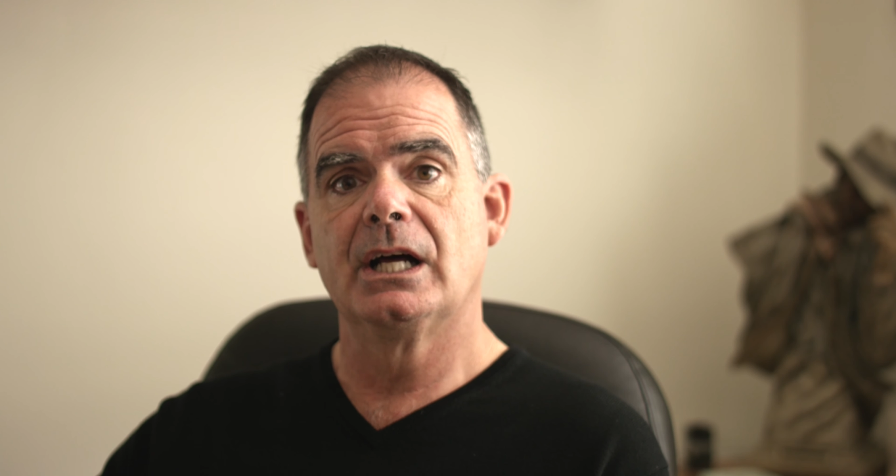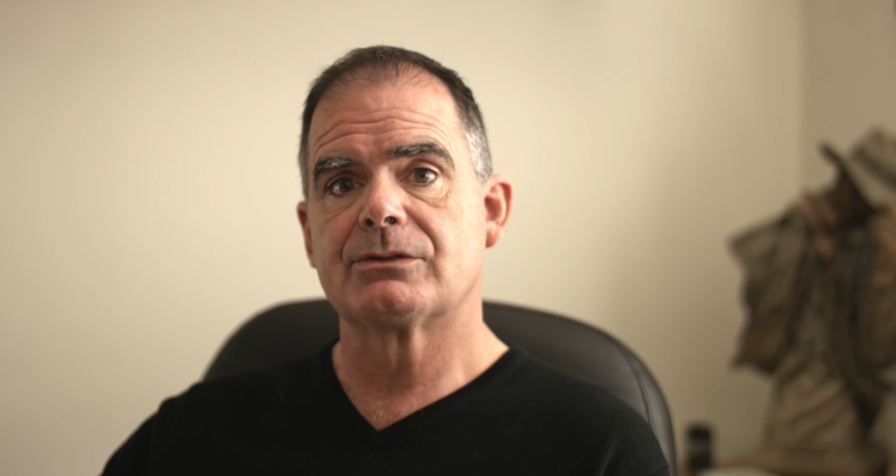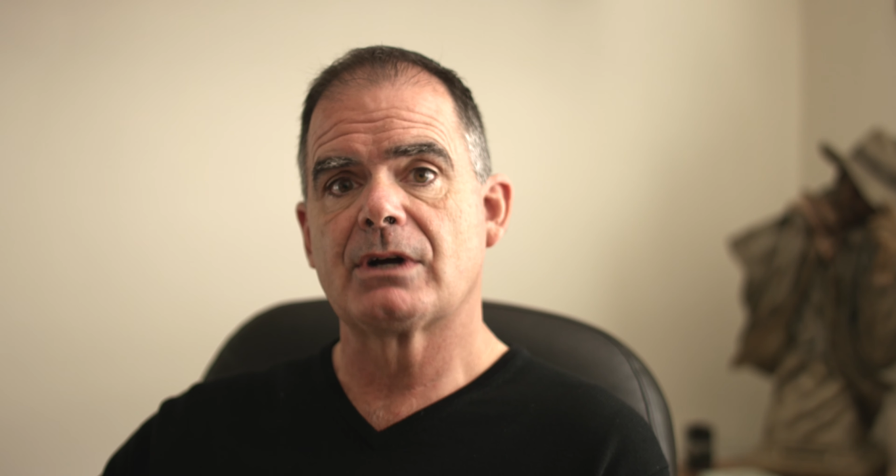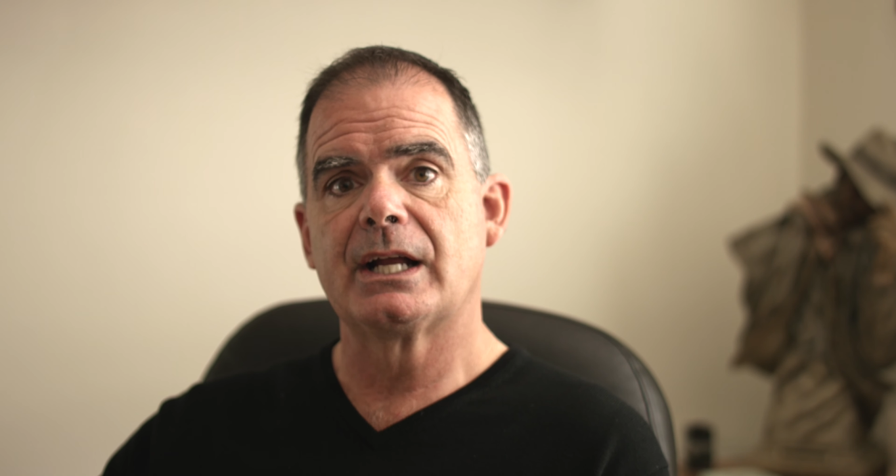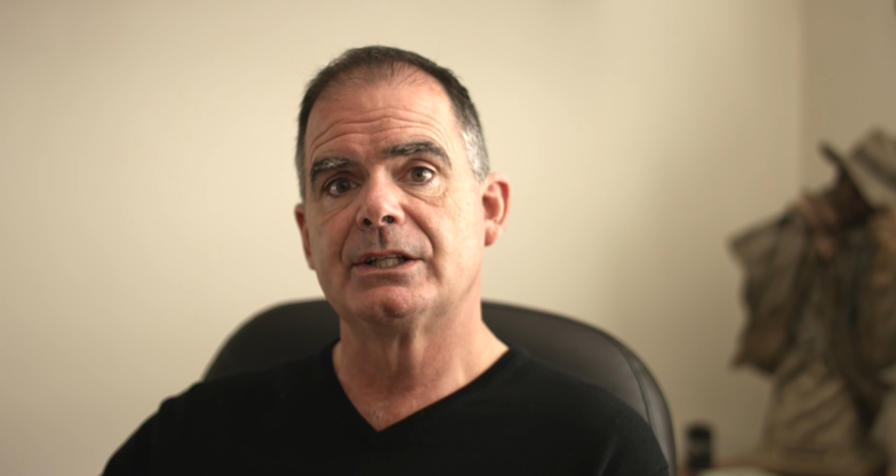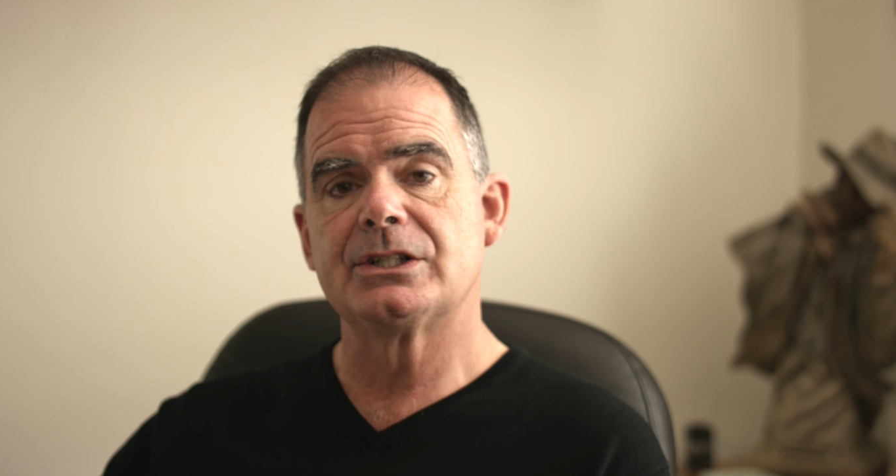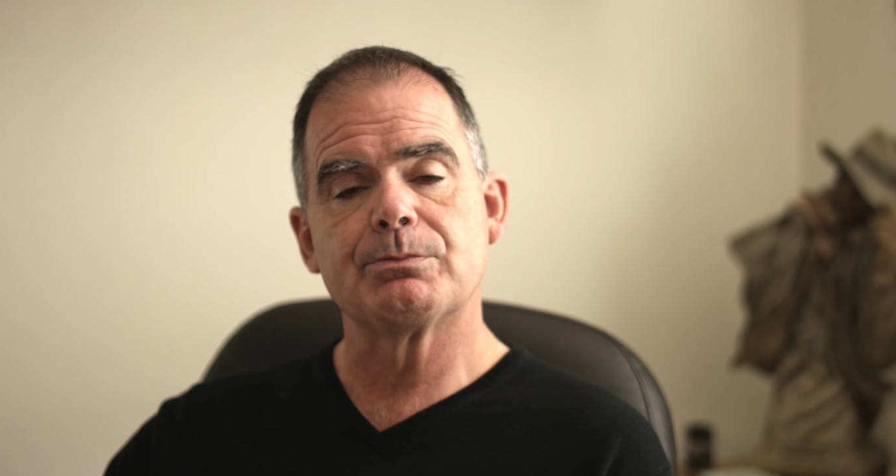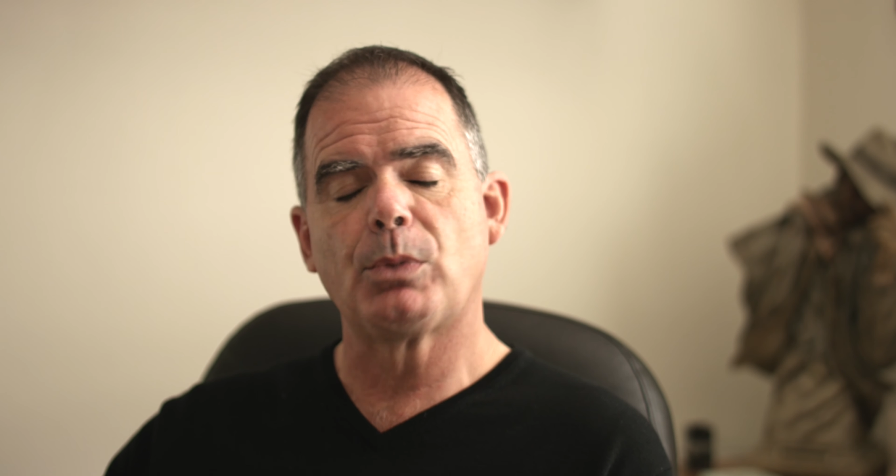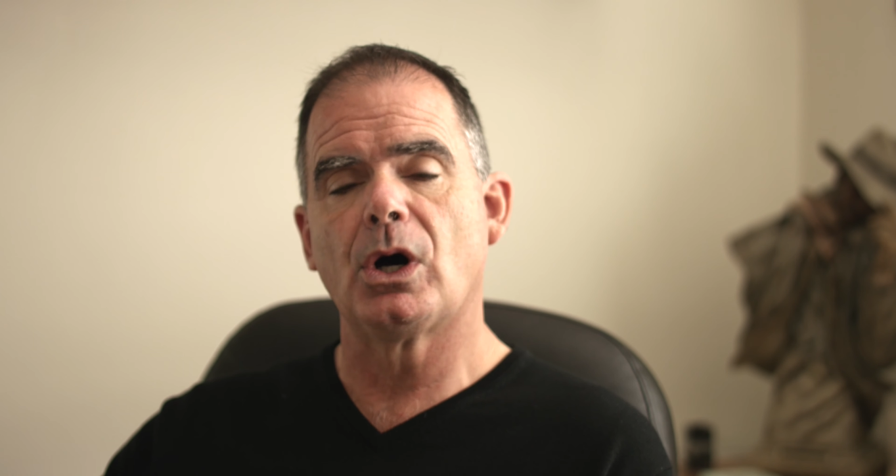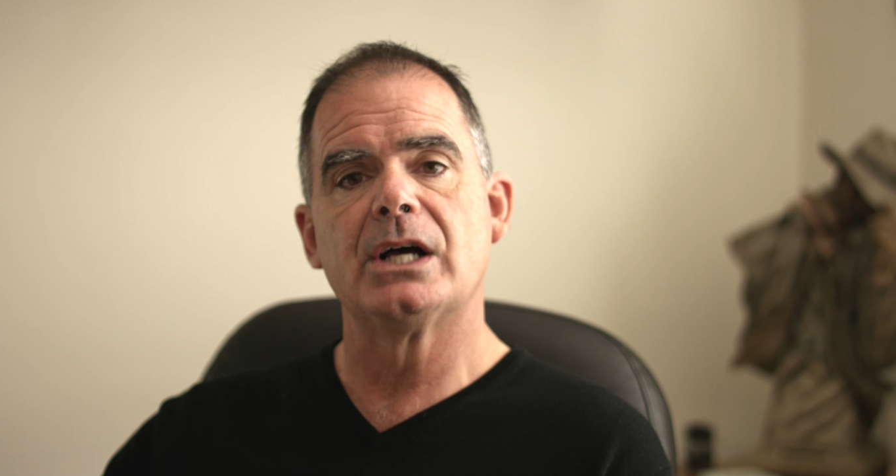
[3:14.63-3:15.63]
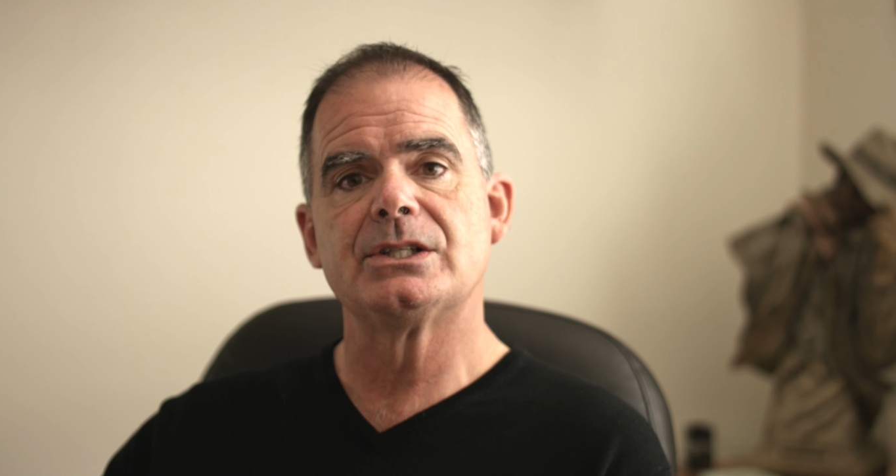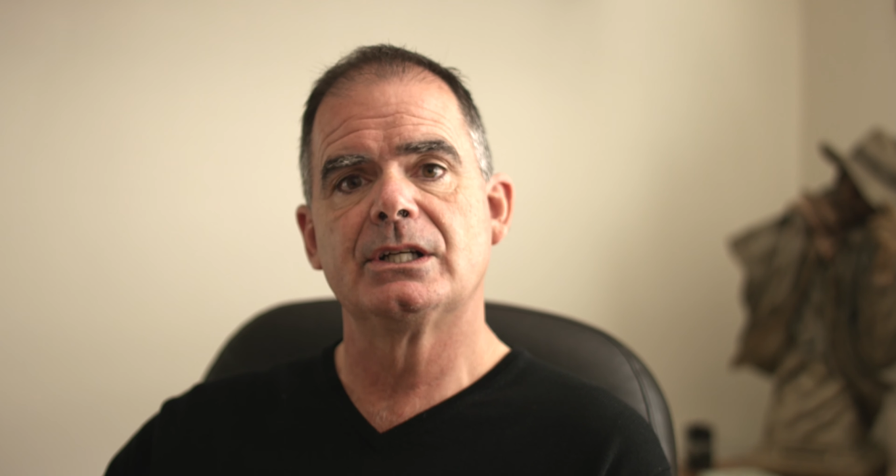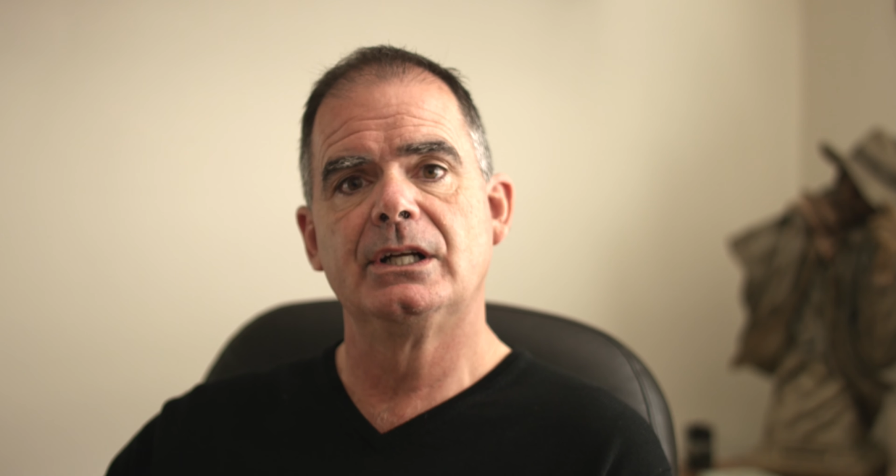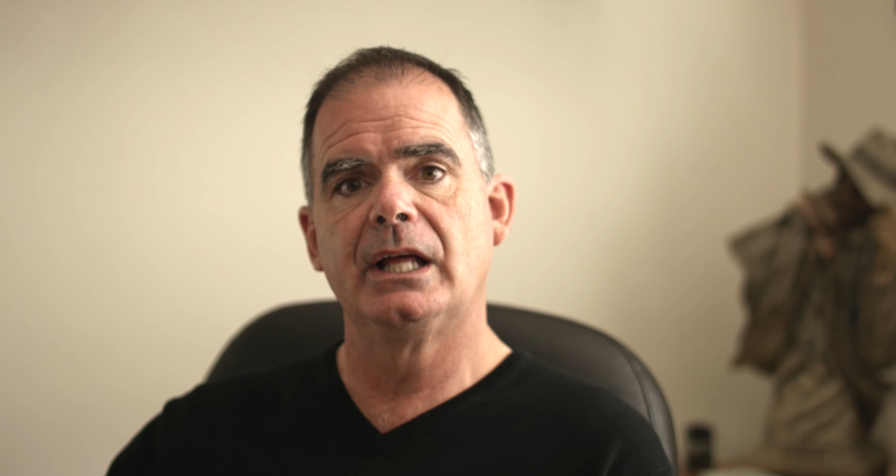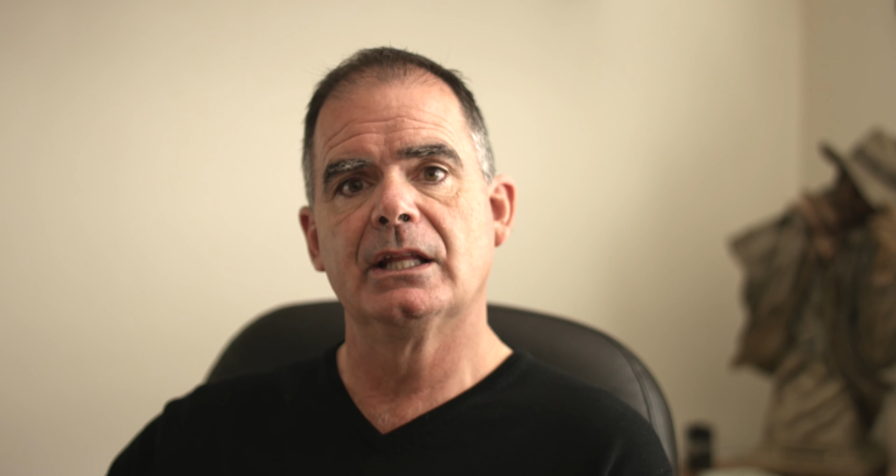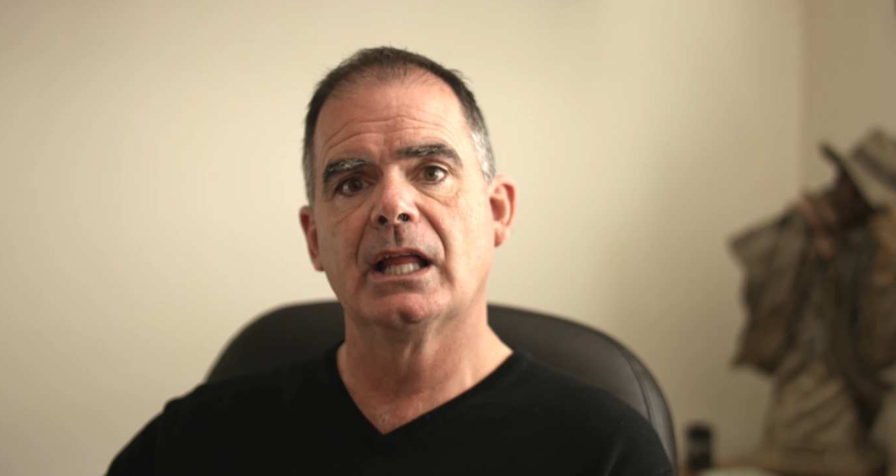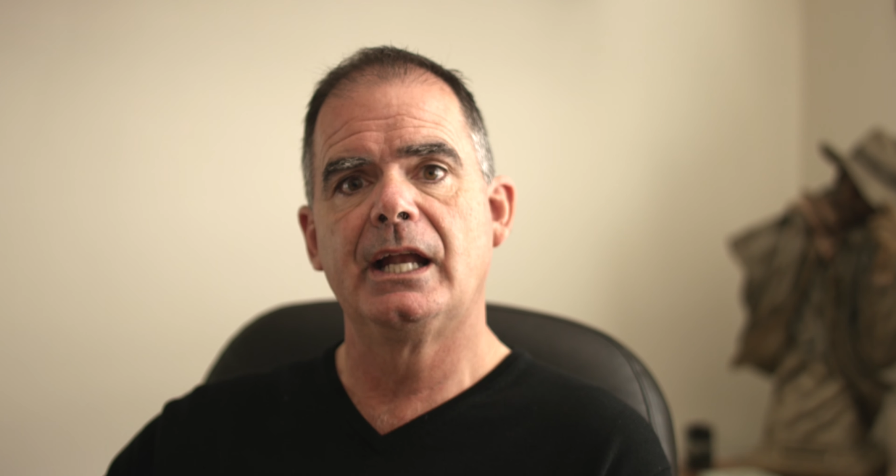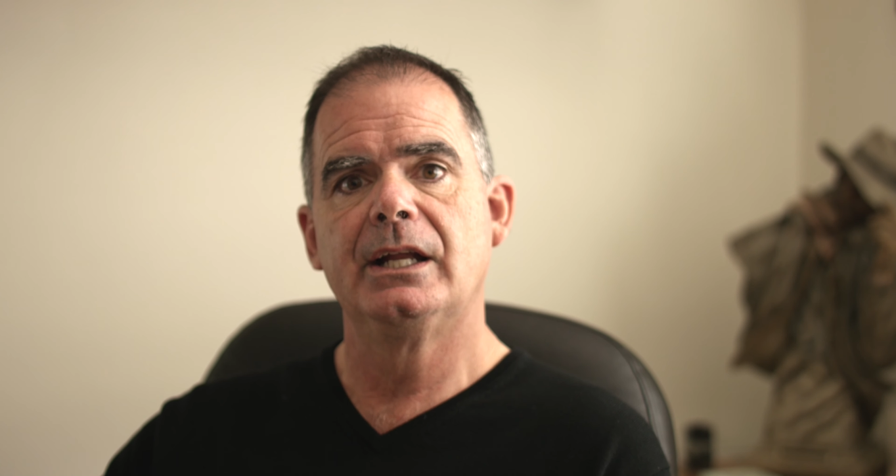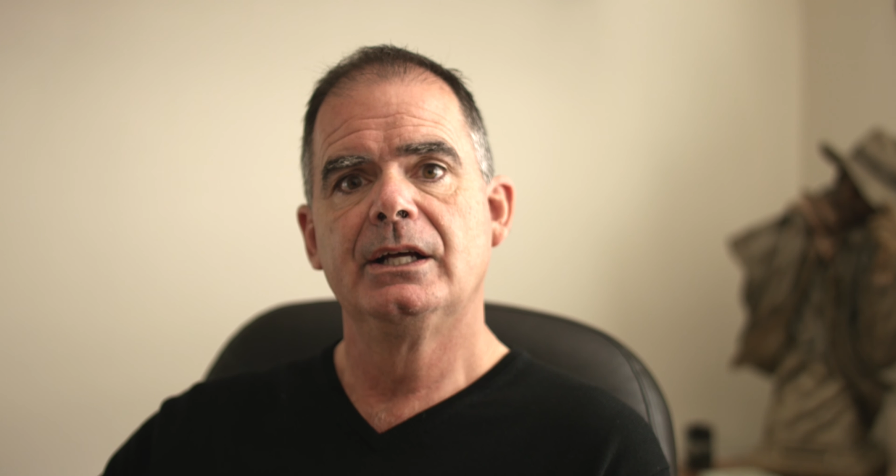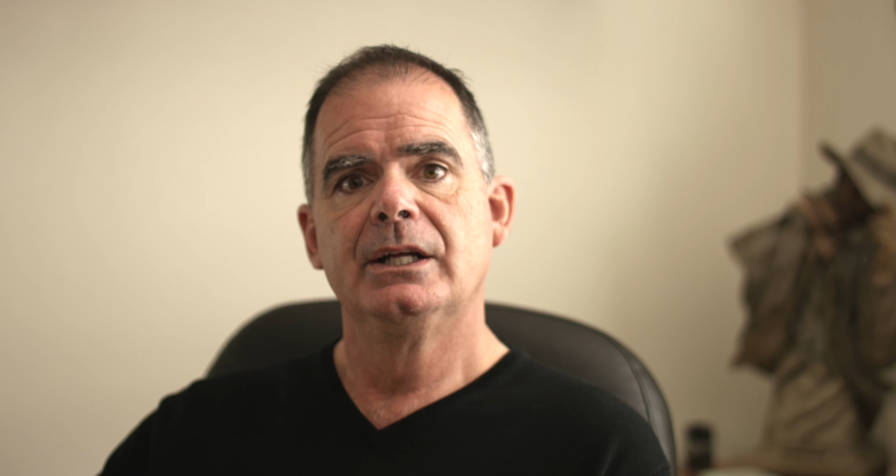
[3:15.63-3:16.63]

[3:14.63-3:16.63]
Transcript: I try to just pause and let